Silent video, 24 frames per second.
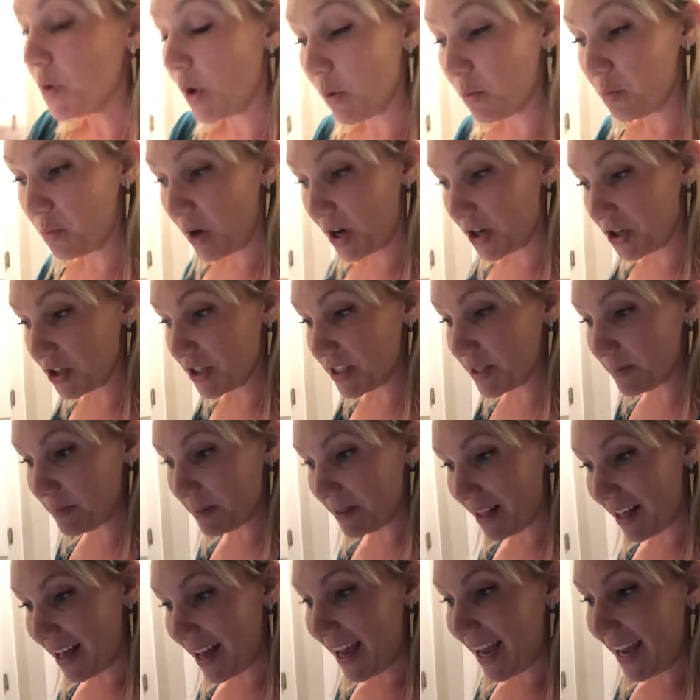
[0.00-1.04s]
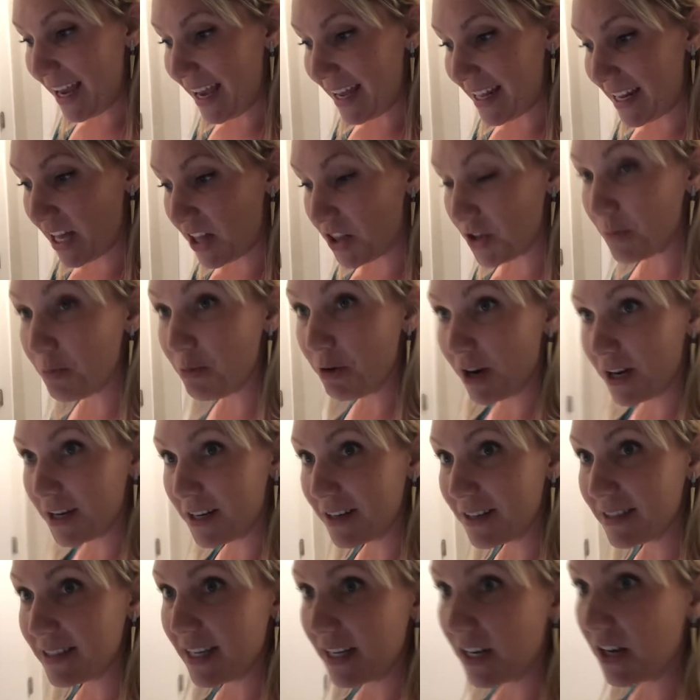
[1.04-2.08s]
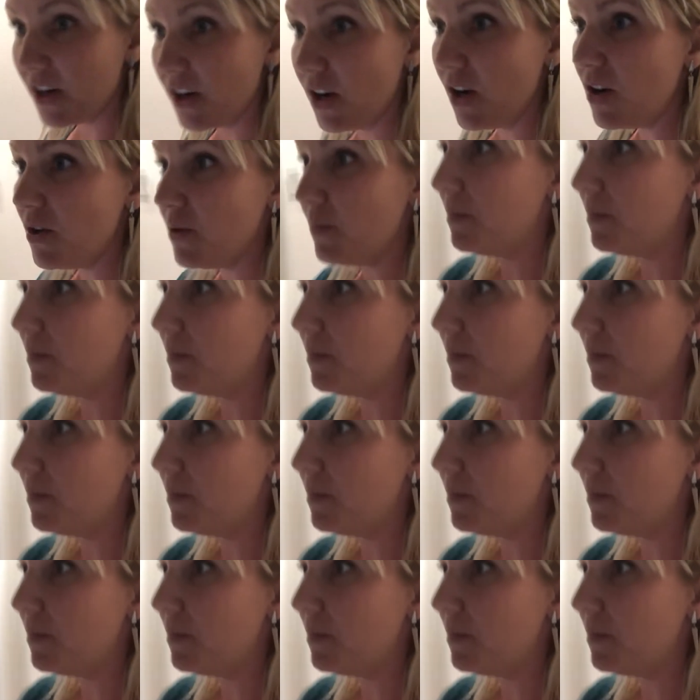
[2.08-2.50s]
water supply and other products in our home,